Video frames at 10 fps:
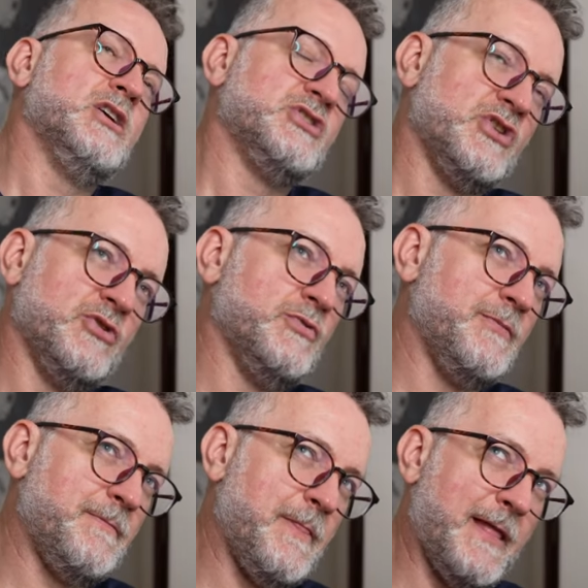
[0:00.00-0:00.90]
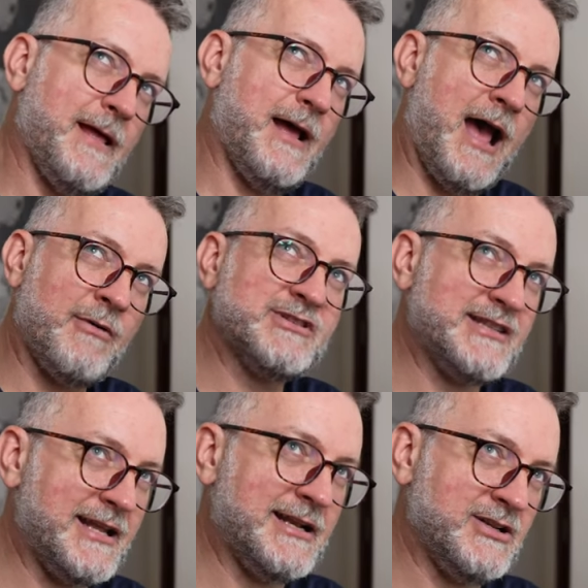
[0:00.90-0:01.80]
So I was in
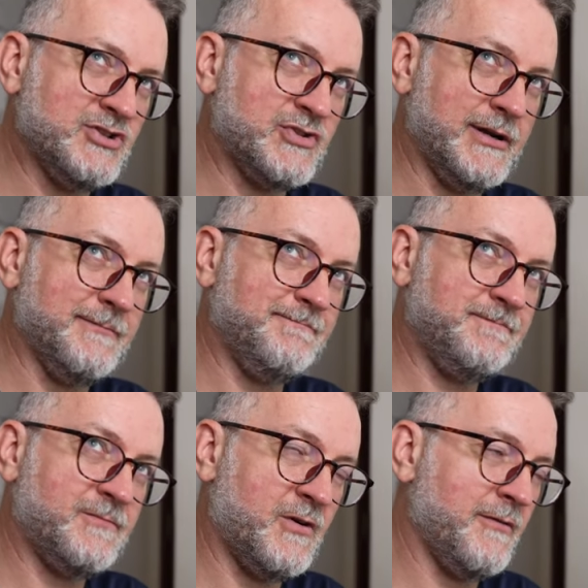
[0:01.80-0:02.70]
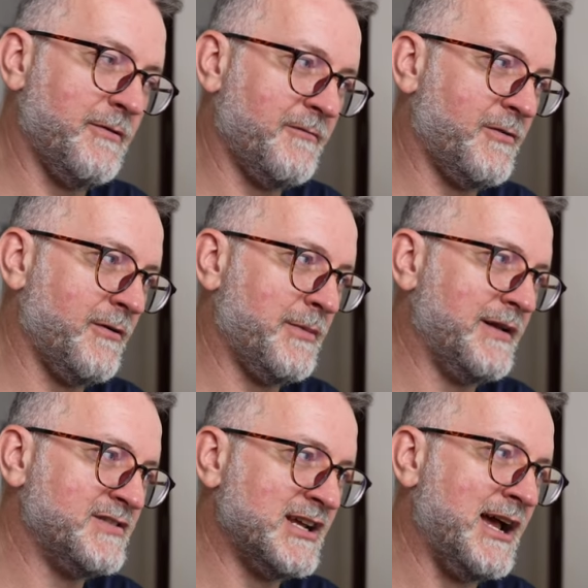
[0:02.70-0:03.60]
that industry for a bit
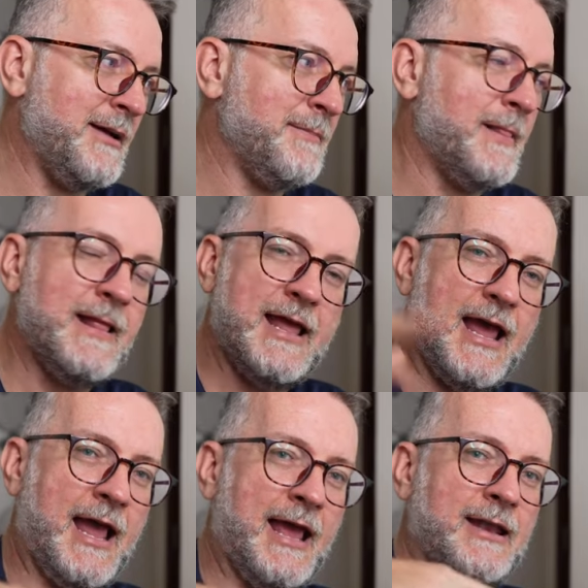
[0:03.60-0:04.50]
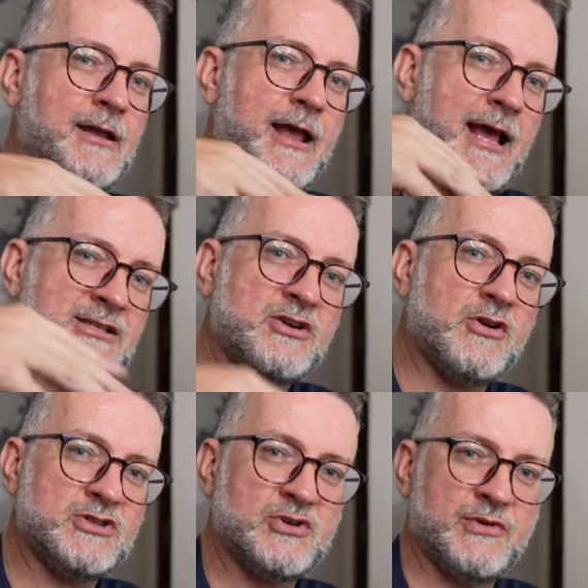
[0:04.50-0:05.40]
of time. And as a
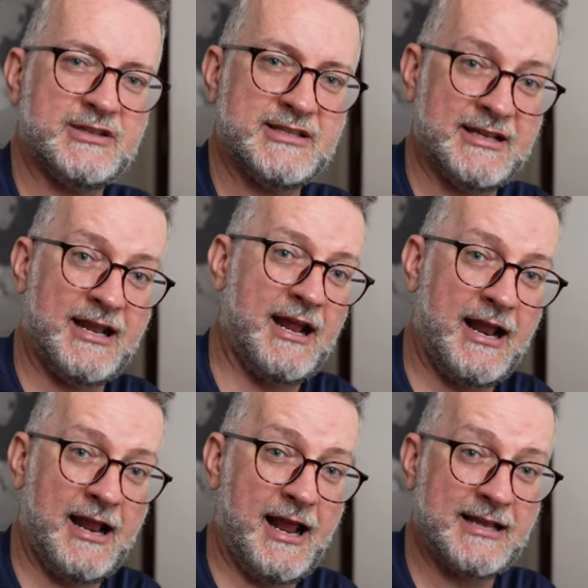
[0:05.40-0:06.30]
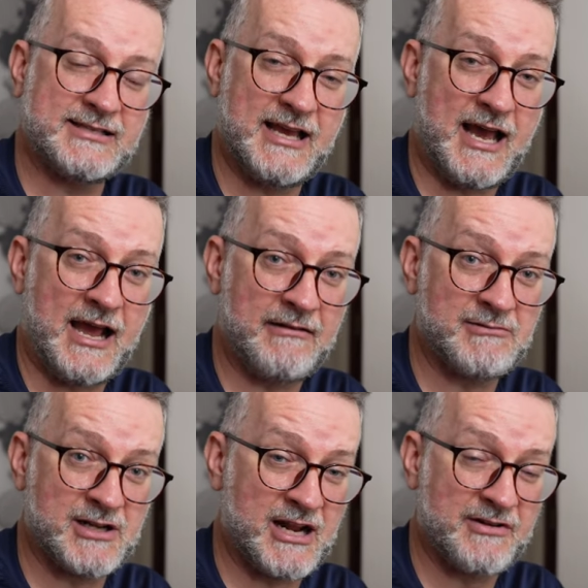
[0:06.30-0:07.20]
consequence, and as I
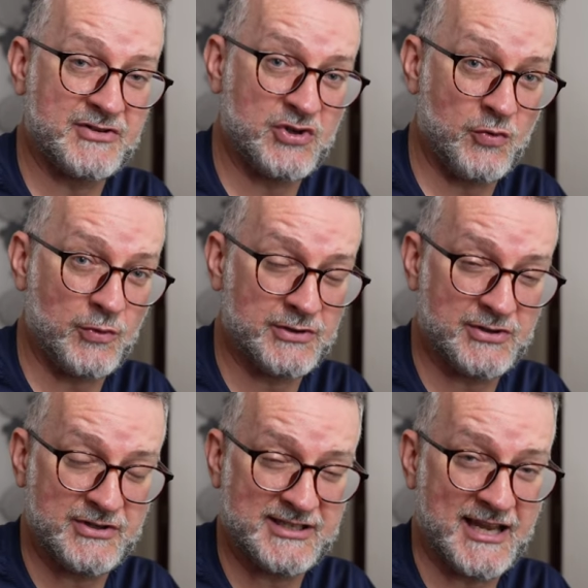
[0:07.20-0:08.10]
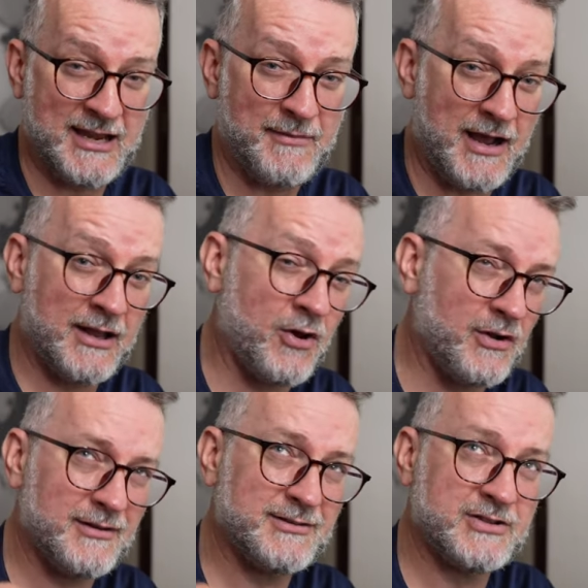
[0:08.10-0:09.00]
would encourage you all to do the same, I
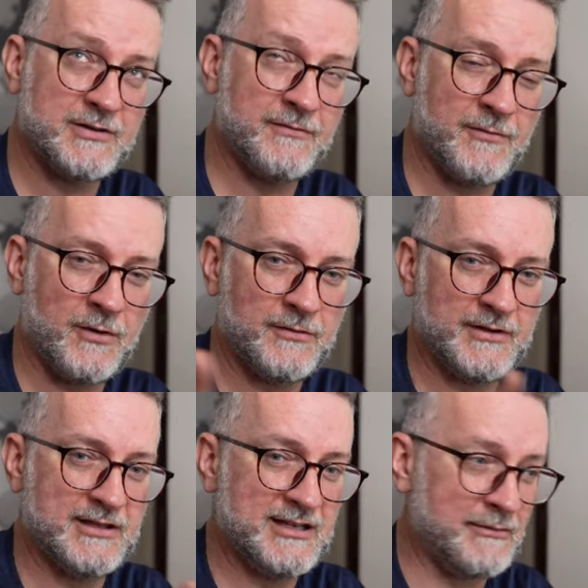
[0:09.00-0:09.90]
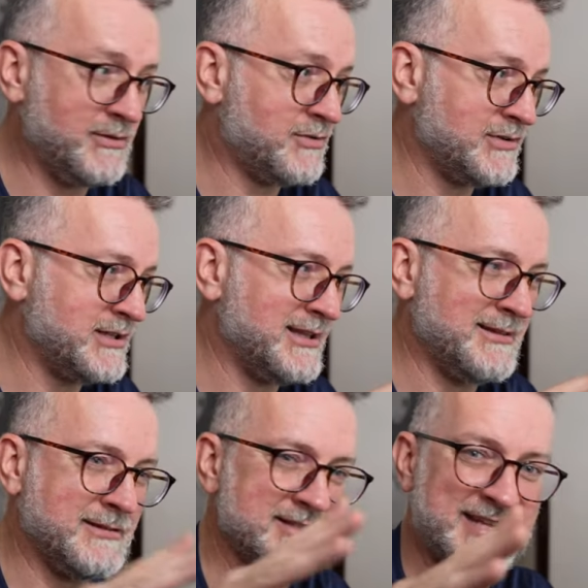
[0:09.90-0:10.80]
got sort of involved in the
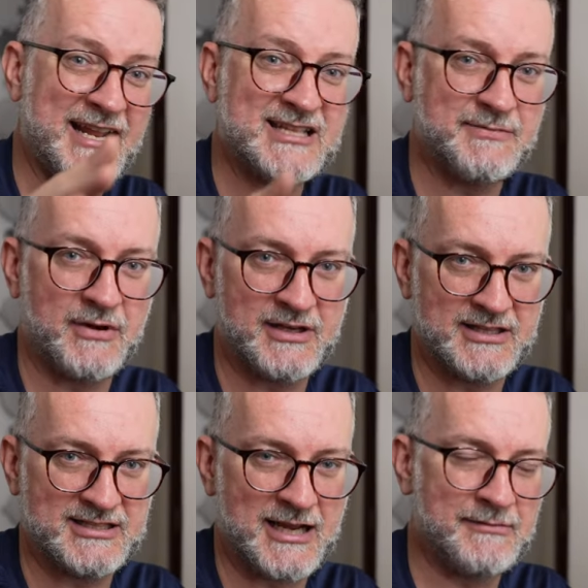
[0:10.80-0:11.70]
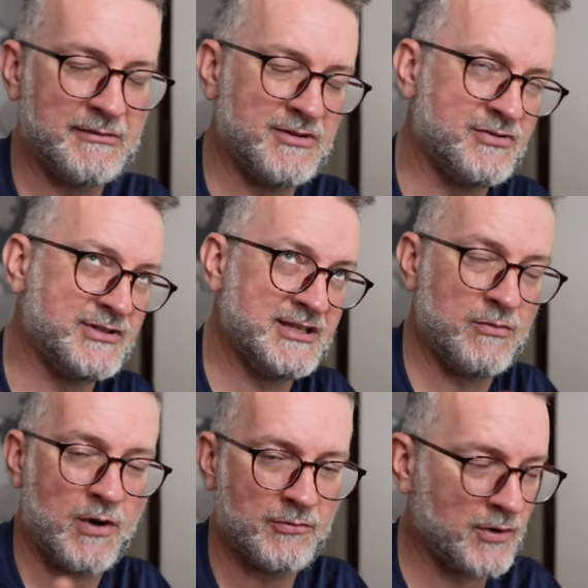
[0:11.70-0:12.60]
W3, the standards body at the time, W3C
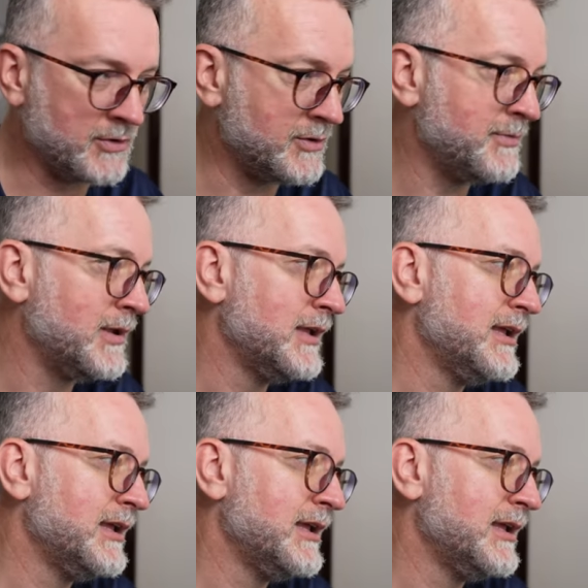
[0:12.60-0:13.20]
Workgroup.